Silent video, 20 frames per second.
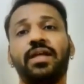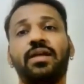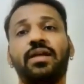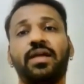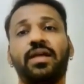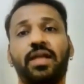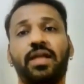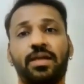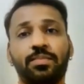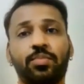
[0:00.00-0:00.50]

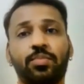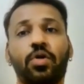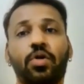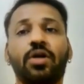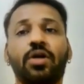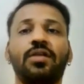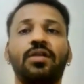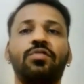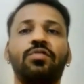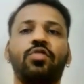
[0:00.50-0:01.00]
electric
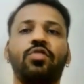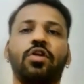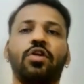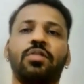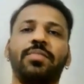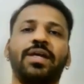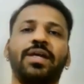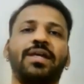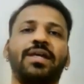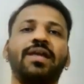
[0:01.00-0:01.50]
vehicle
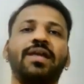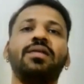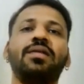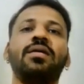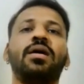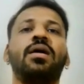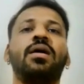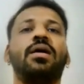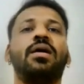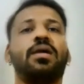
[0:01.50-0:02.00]
batteries, mobile
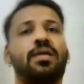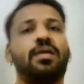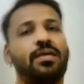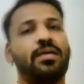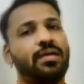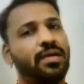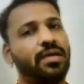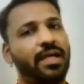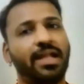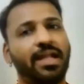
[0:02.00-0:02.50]

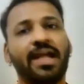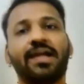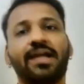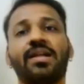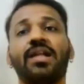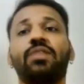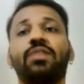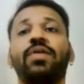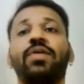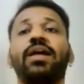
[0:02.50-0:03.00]
smartphone, laptop
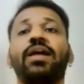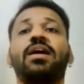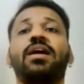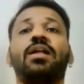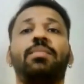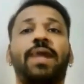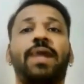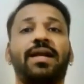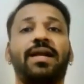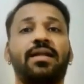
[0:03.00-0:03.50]
batteries.
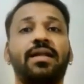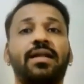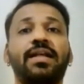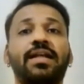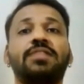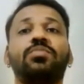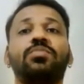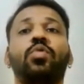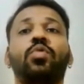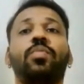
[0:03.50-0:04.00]

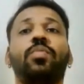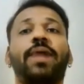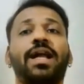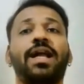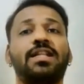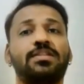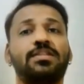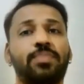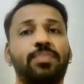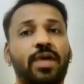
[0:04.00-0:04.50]
So
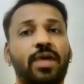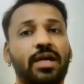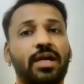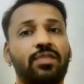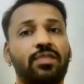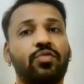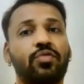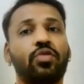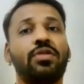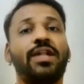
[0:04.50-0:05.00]
these rare
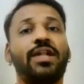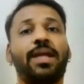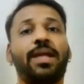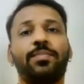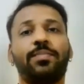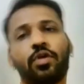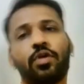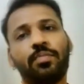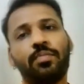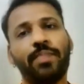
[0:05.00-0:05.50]
earth
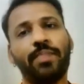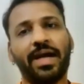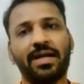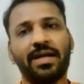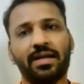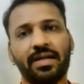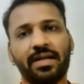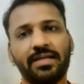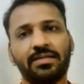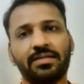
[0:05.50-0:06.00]
elements
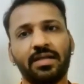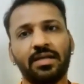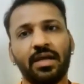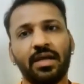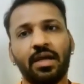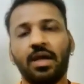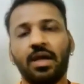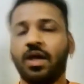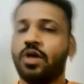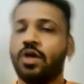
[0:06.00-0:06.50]
are
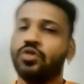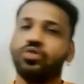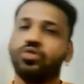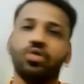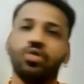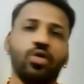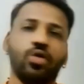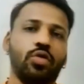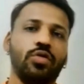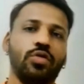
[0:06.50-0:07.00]
very
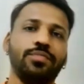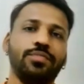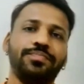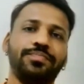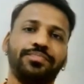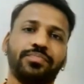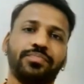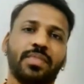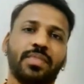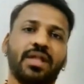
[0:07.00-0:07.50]
important.
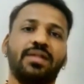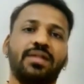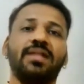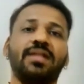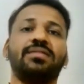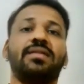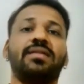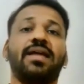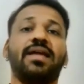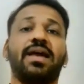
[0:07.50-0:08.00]

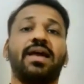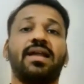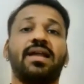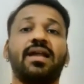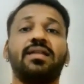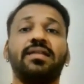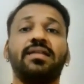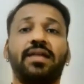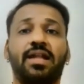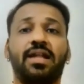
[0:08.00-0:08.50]
So
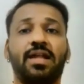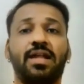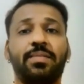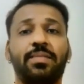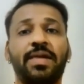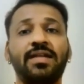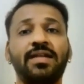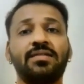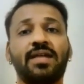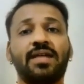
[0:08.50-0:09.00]

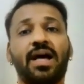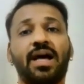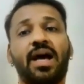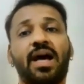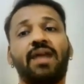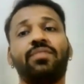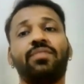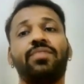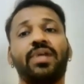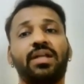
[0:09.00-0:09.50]
globally,
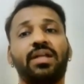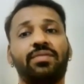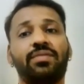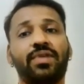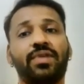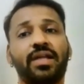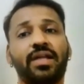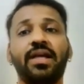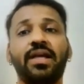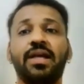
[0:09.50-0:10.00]

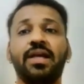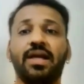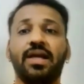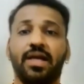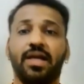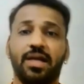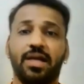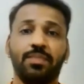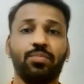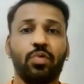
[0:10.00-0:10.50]

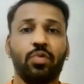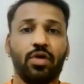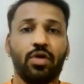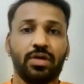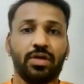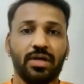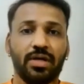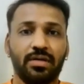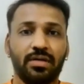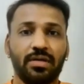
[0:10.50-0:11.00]
entire world
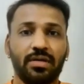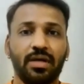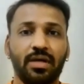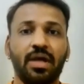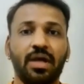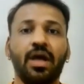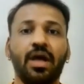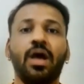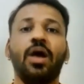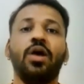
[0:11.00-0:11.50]
is trying
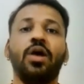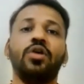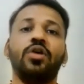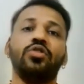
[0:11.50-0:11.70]
to